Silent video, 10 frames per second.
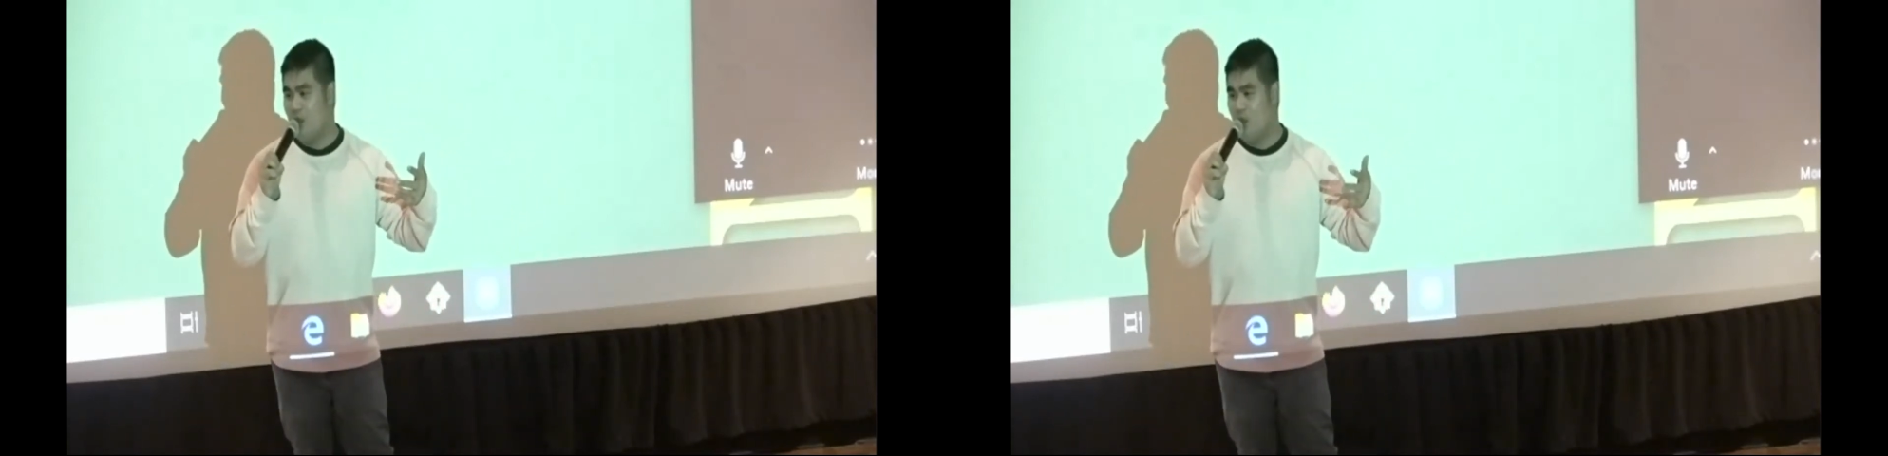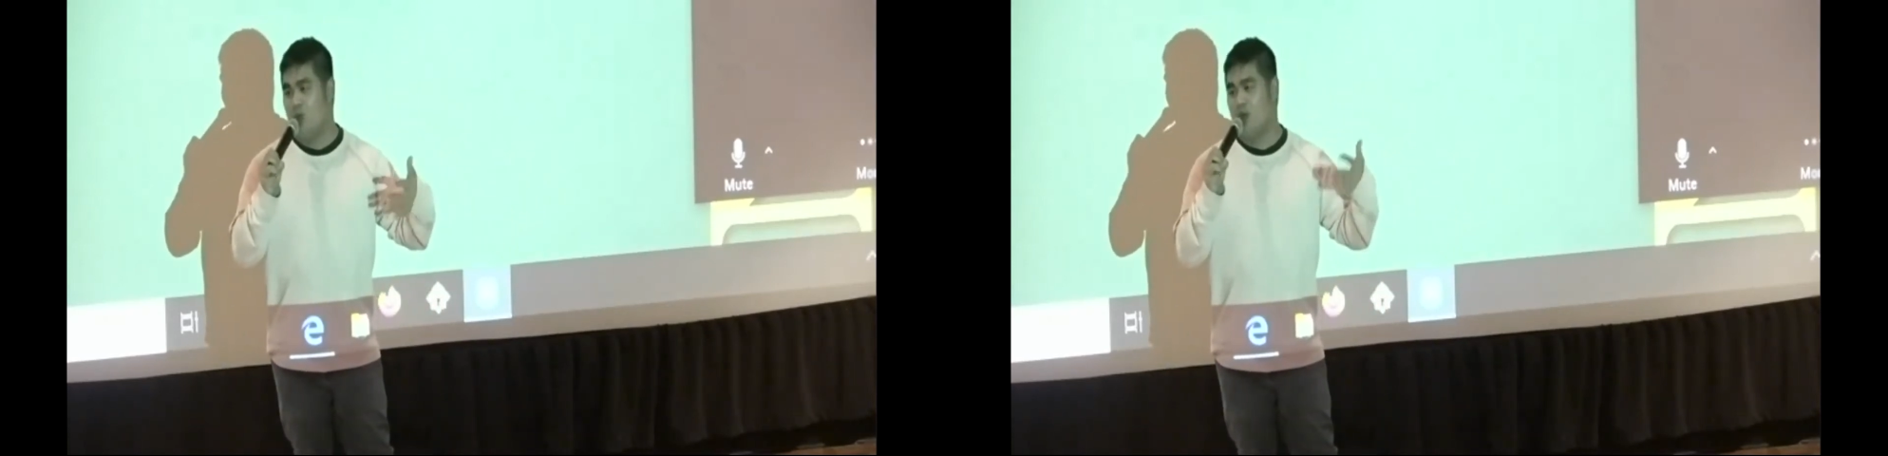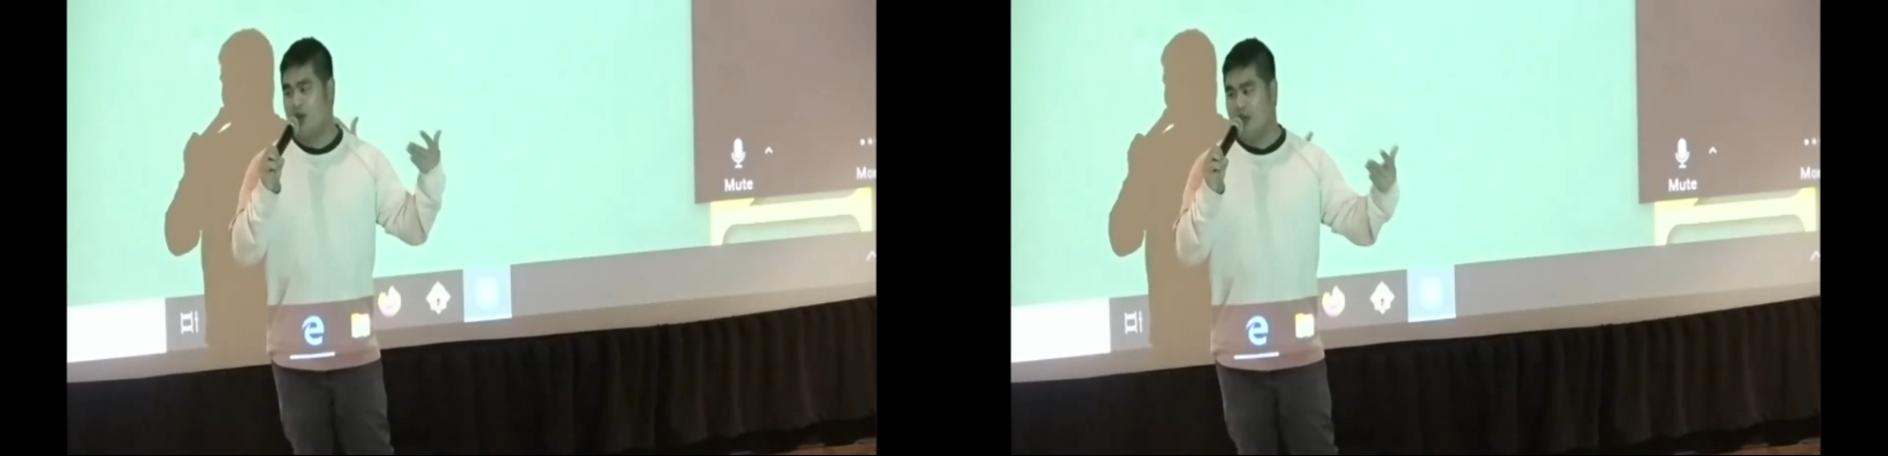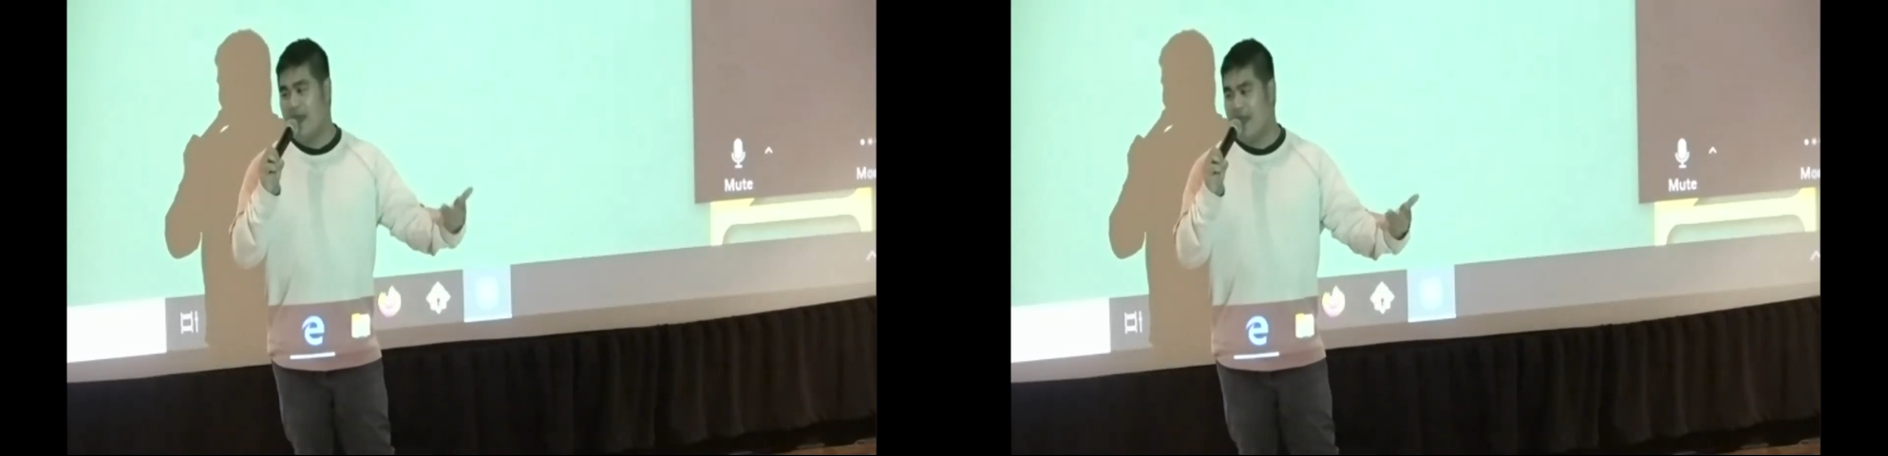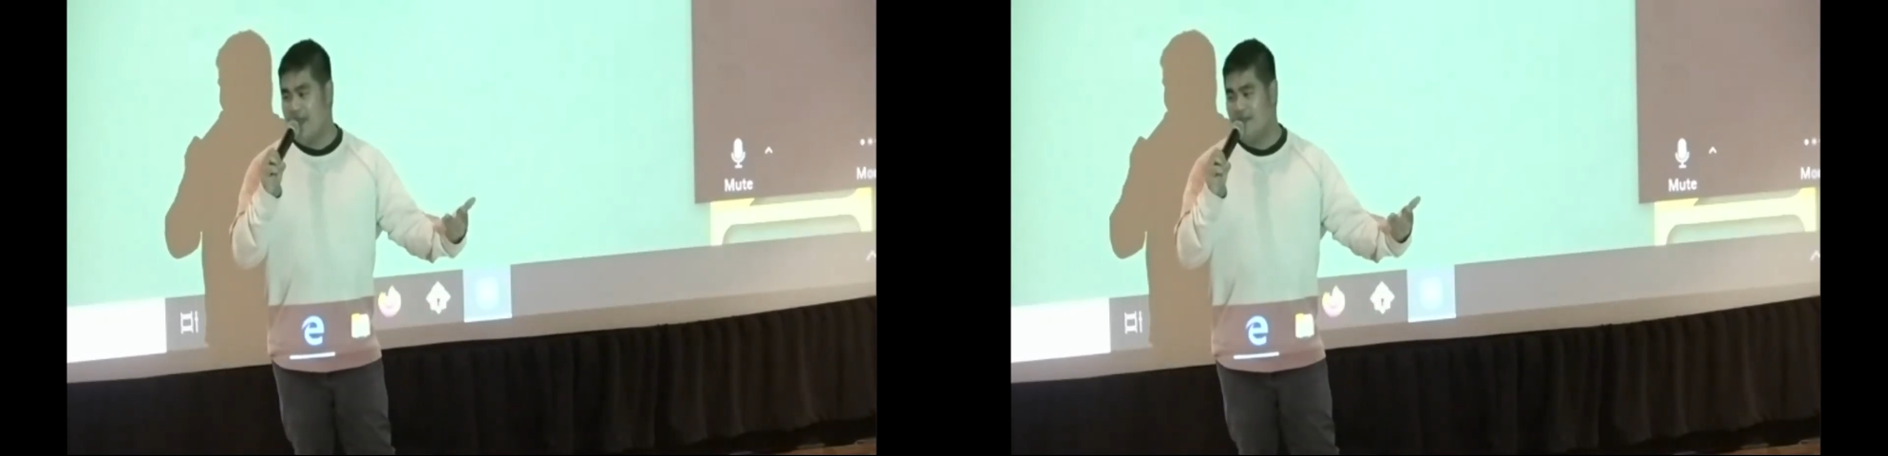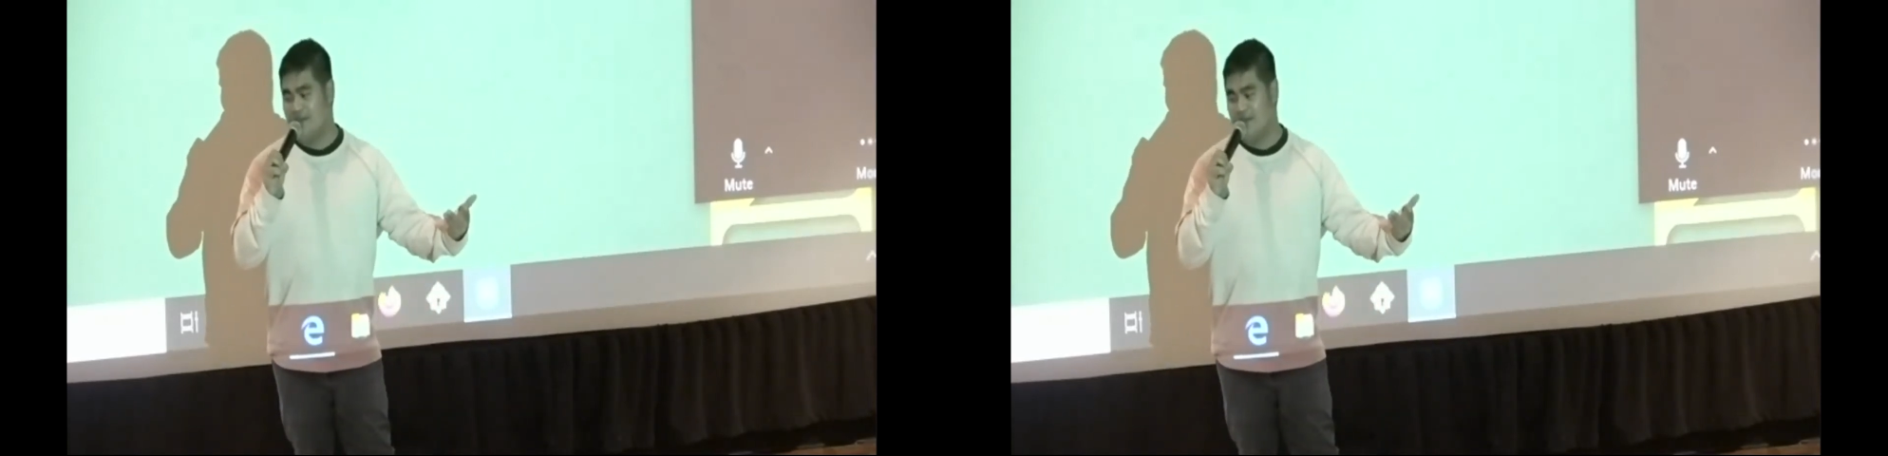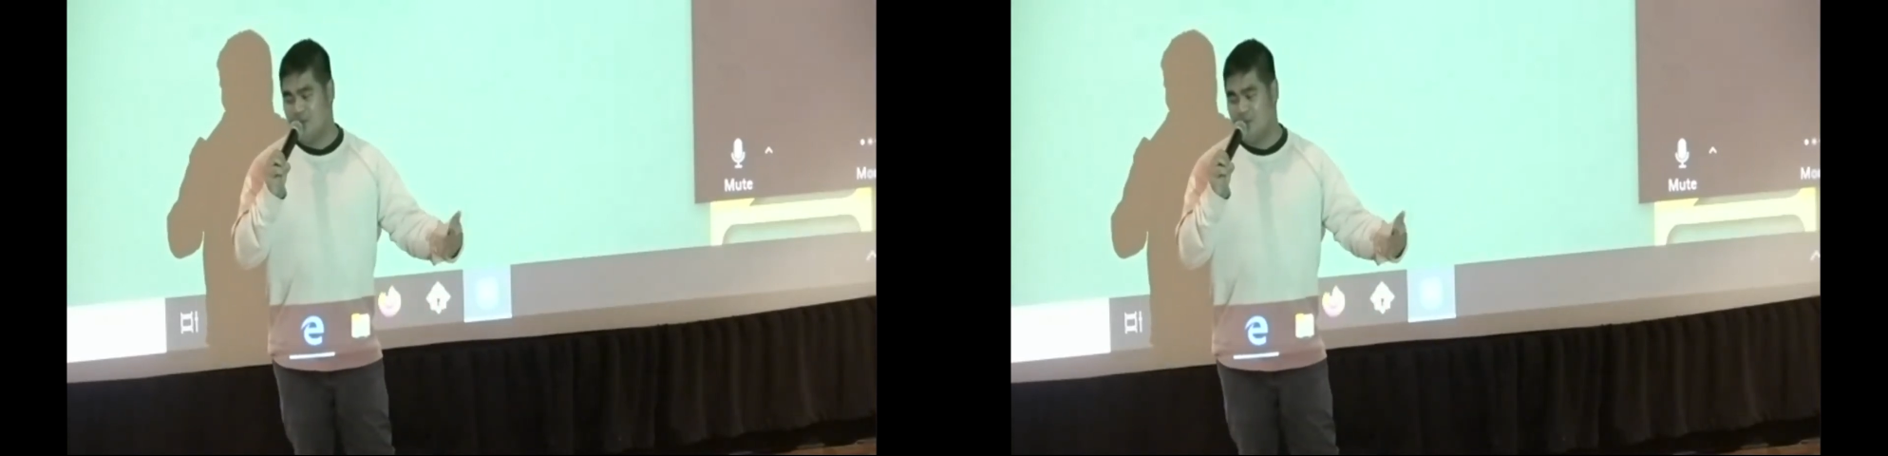we were going to ask this,